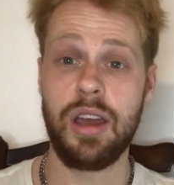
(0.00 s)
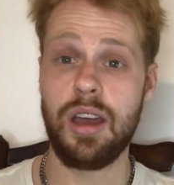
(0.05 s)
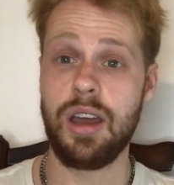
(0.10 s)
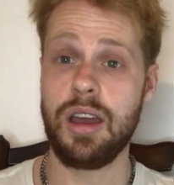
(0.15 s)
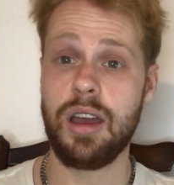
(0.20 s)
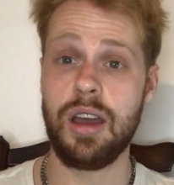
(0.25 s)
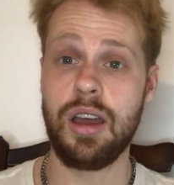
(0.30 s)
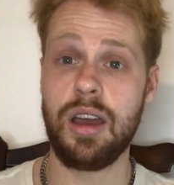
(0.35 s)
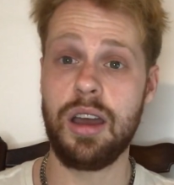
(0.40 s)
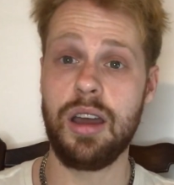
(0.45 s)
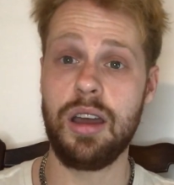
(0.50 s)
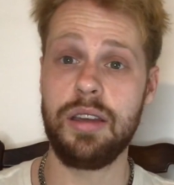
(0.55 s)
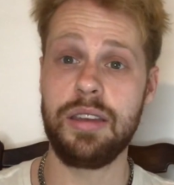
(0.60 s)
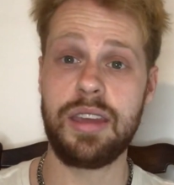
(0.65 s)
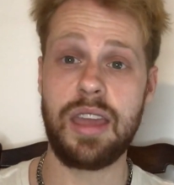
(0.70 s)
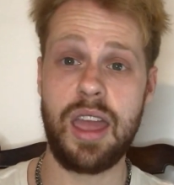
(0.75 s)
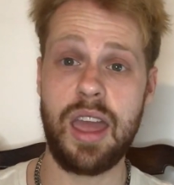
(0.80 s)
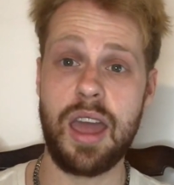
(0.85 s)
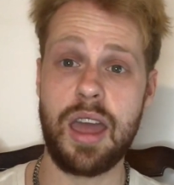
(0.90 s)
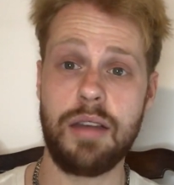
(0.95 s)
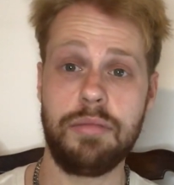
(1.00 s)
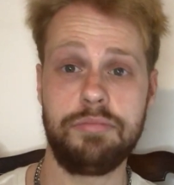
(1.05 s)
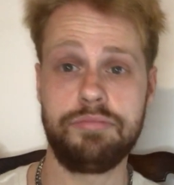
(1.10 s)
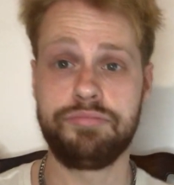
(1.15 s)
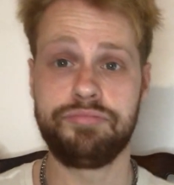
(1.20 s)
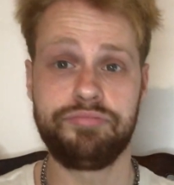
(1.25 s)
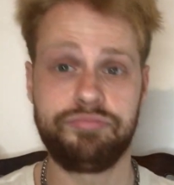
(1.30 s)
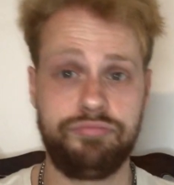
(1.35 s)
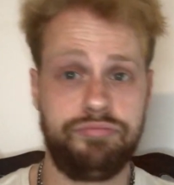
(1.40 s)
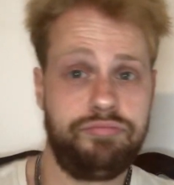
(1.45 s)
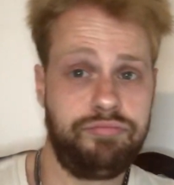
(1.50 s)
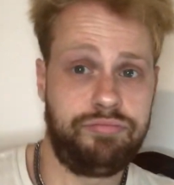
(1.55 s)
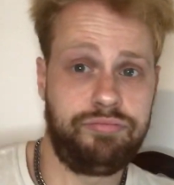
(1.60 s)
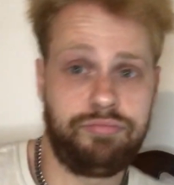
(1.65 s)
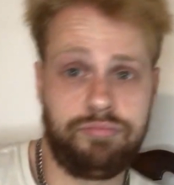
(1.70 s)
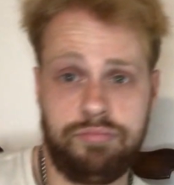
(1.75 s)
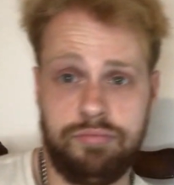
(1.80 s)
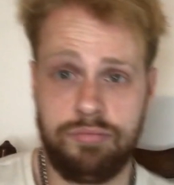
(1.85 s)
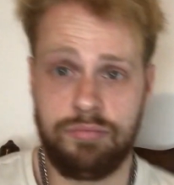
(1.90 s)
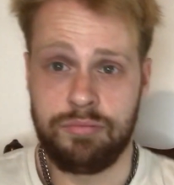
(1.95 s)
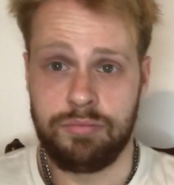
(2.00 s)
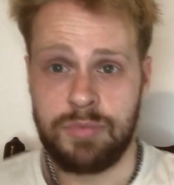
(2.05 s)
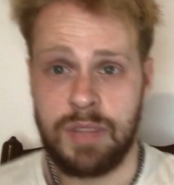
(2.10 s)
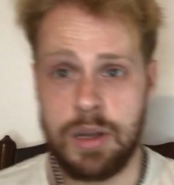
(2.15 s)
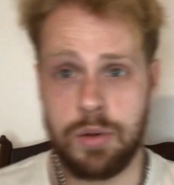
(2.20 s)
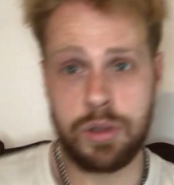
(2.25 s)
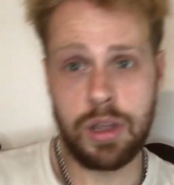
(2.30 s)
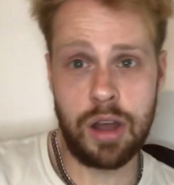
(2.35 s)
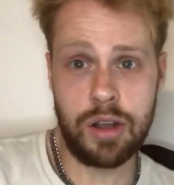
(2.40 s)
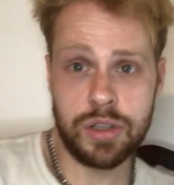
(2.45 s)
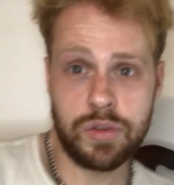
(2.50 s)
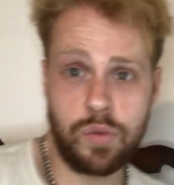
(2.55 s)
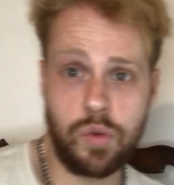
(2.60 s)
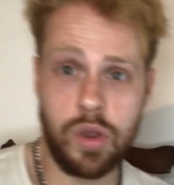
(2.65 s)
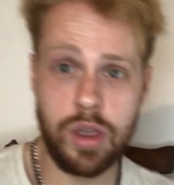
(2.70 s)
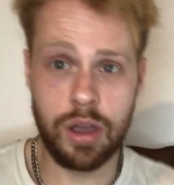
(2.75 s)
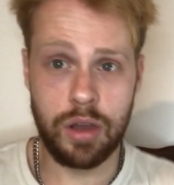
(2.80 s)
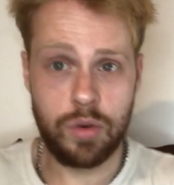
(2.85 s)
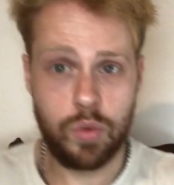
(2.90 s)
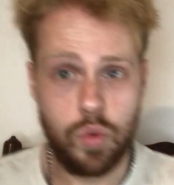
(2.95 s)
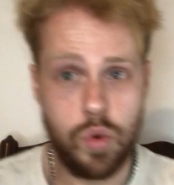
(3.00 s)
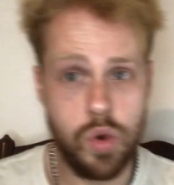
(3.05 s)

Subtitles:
Yeah. Little dance for you.